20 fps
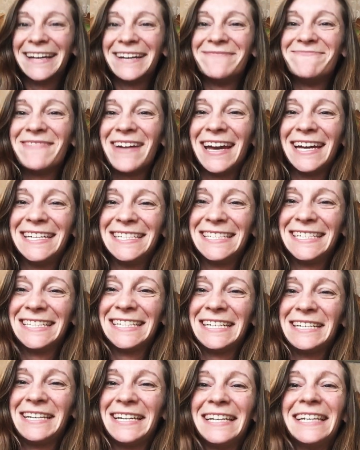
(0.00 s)

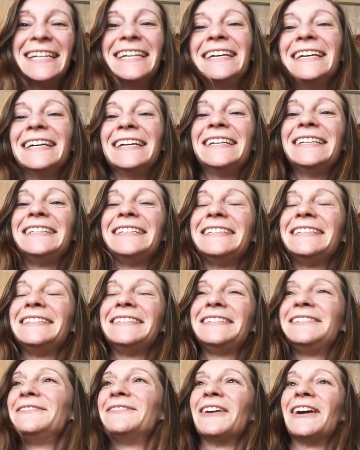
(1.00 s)
amazingly
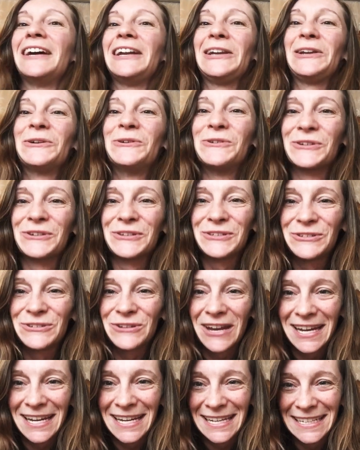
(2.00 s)
divinely
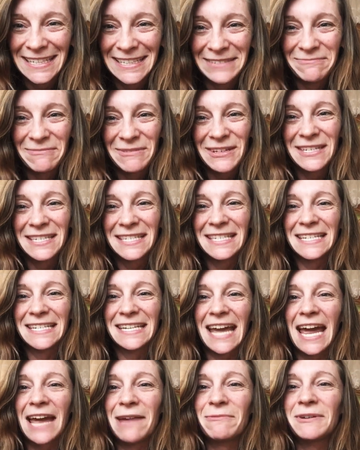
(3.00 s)
orchestrated, because
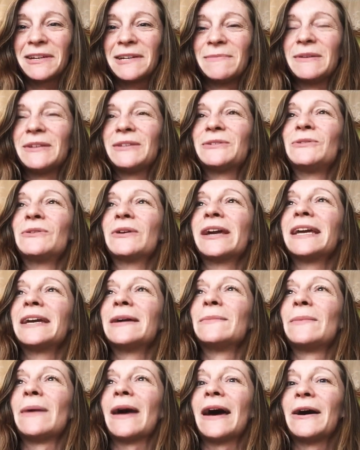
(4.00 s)
today I'm going to be talking
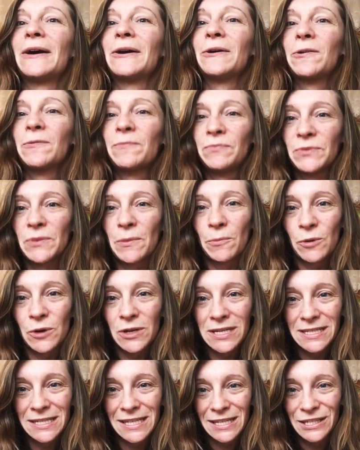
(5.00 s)
about the
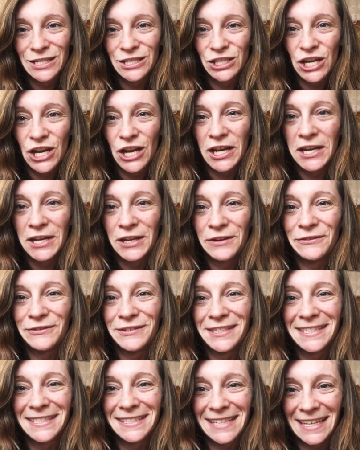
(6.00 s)
Priestess journey of
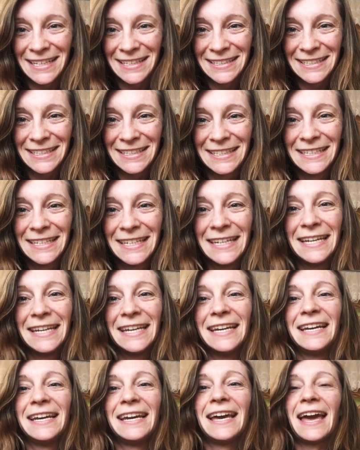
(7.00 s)
descent.
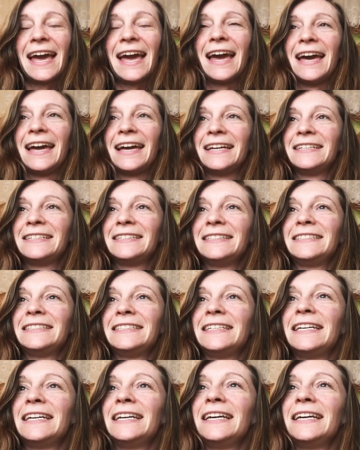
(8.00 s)
And